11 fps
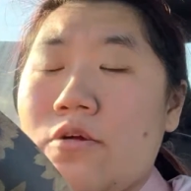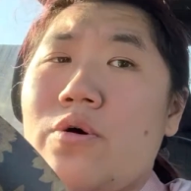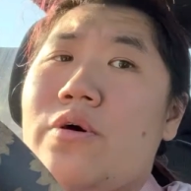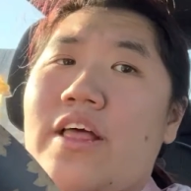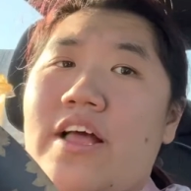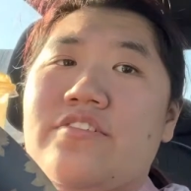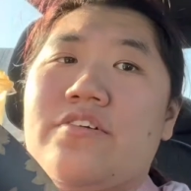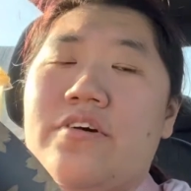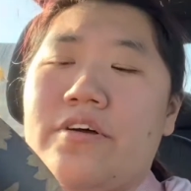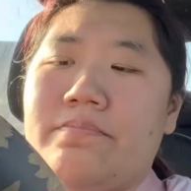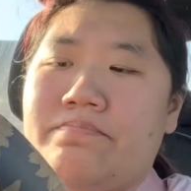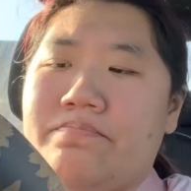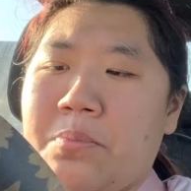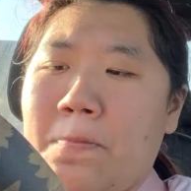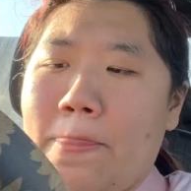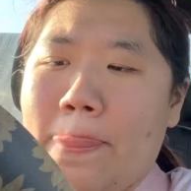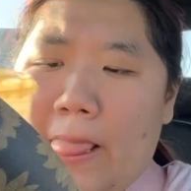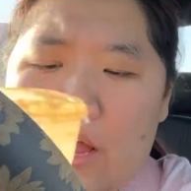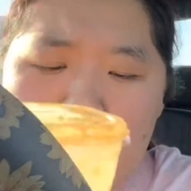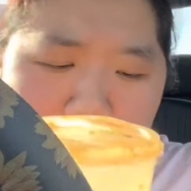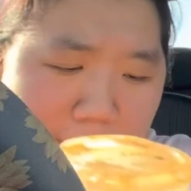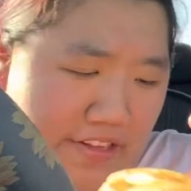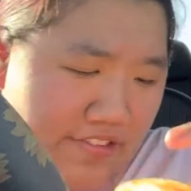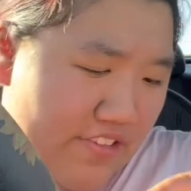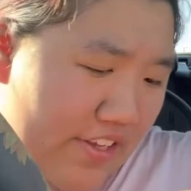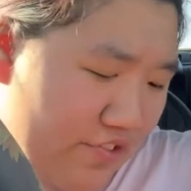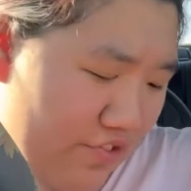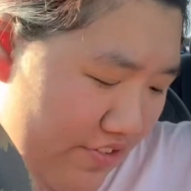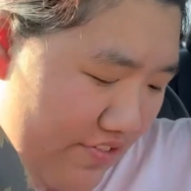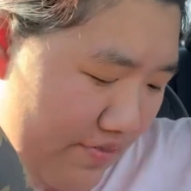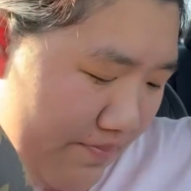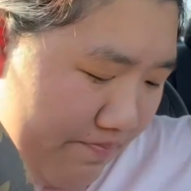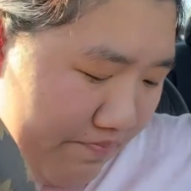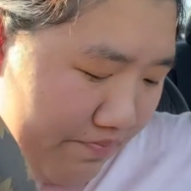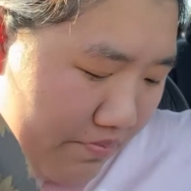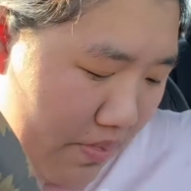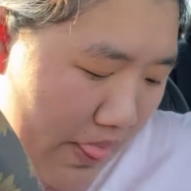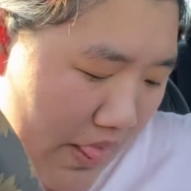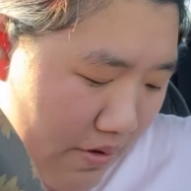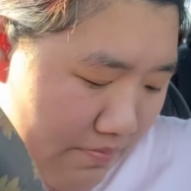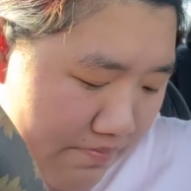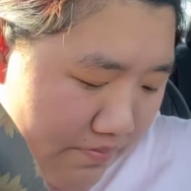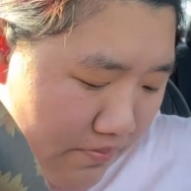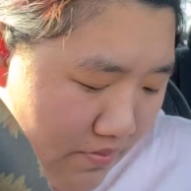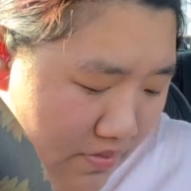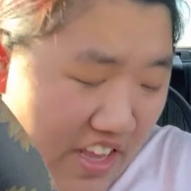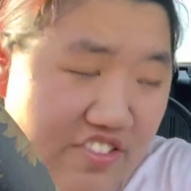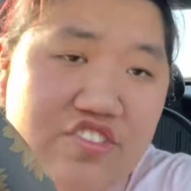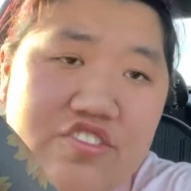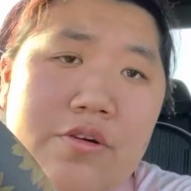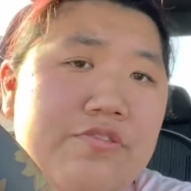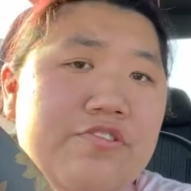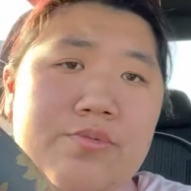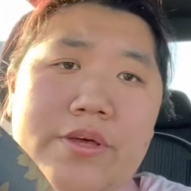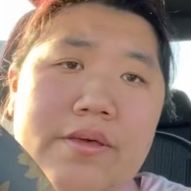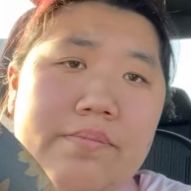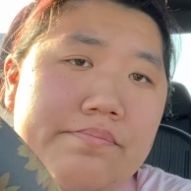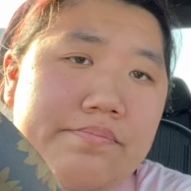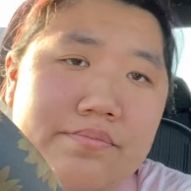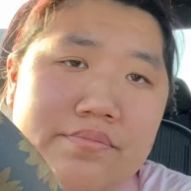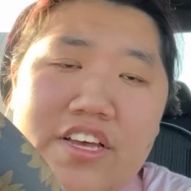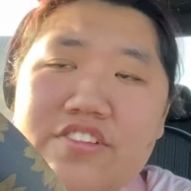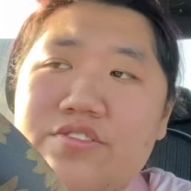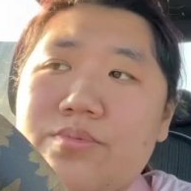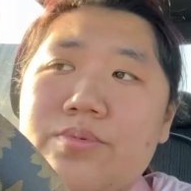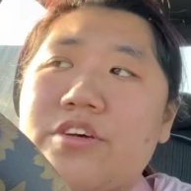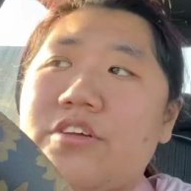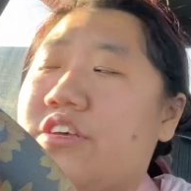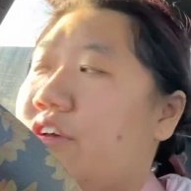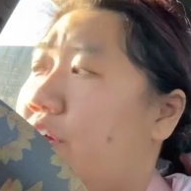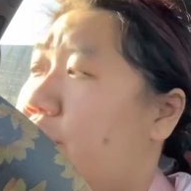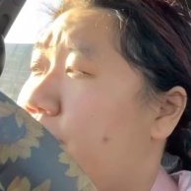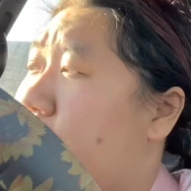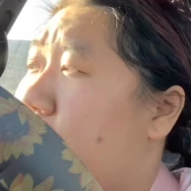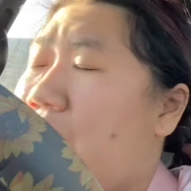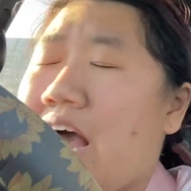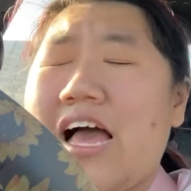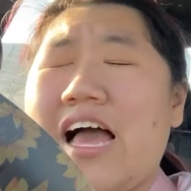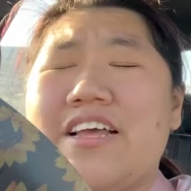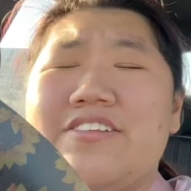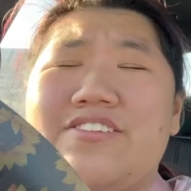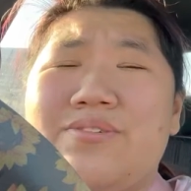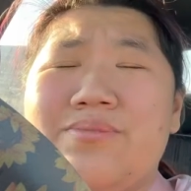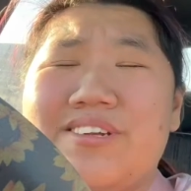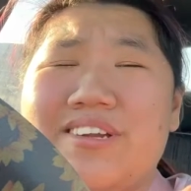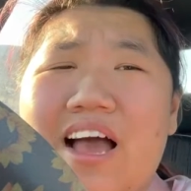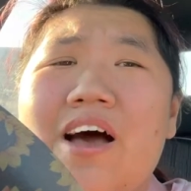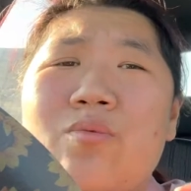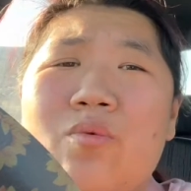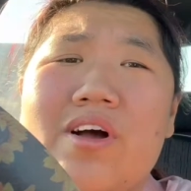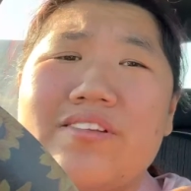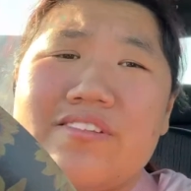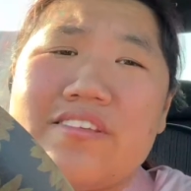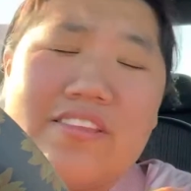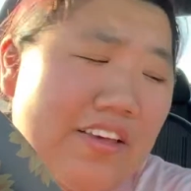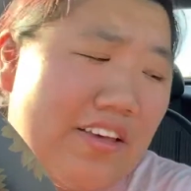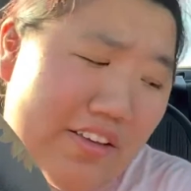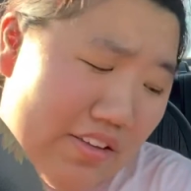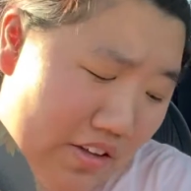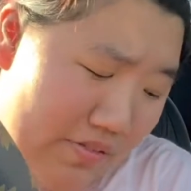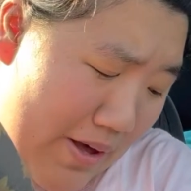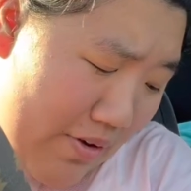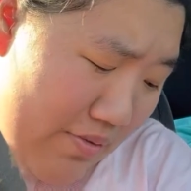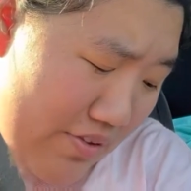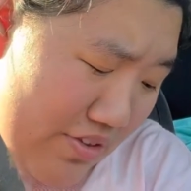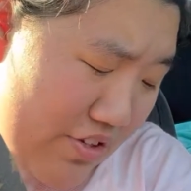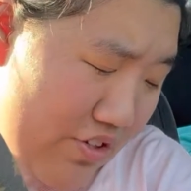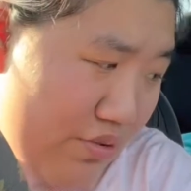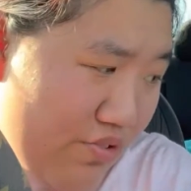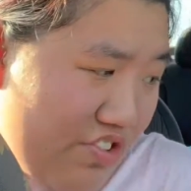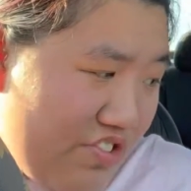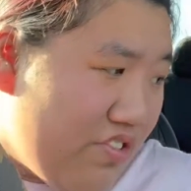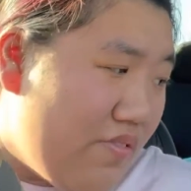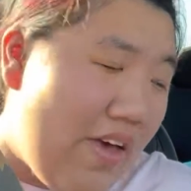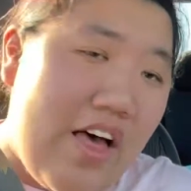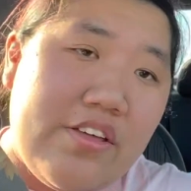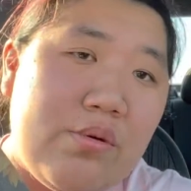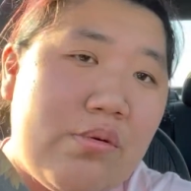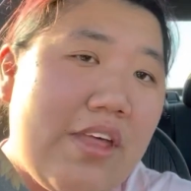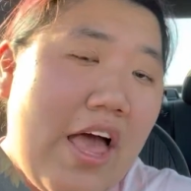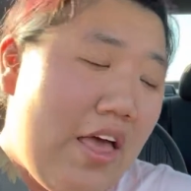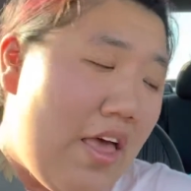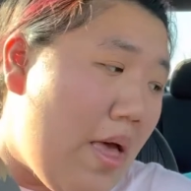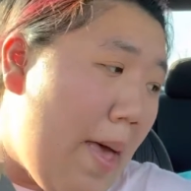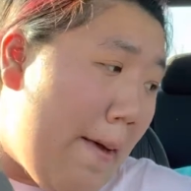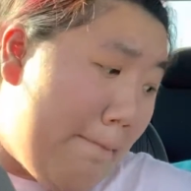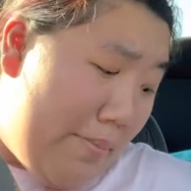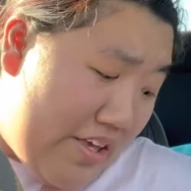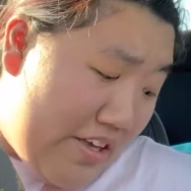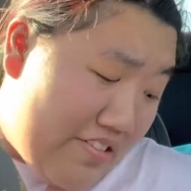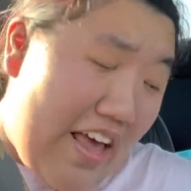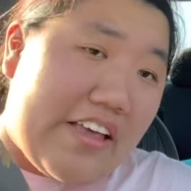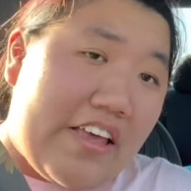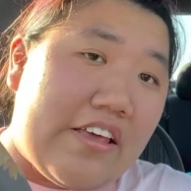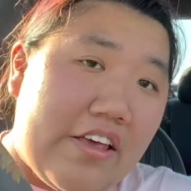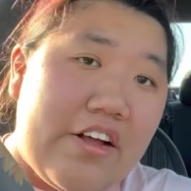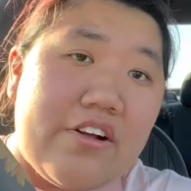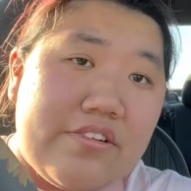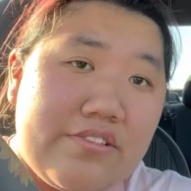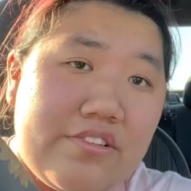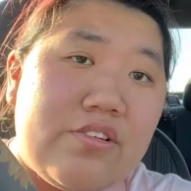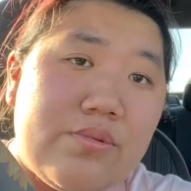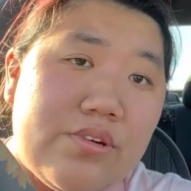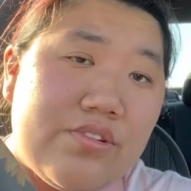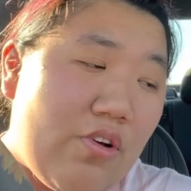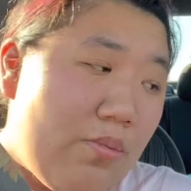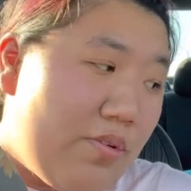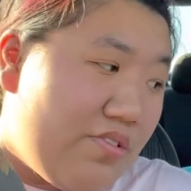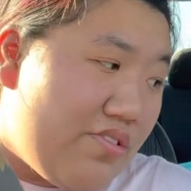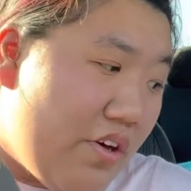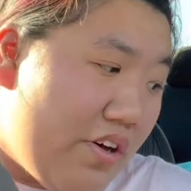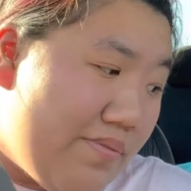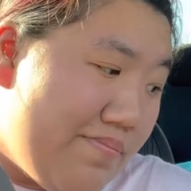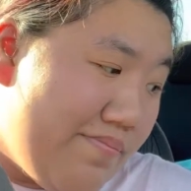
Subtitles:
Oh, that is good. Oh, that's dangerous. That's so sweet. It's really good. I do not want to think about the nutritional value of that because I can guarantee you there's almost none.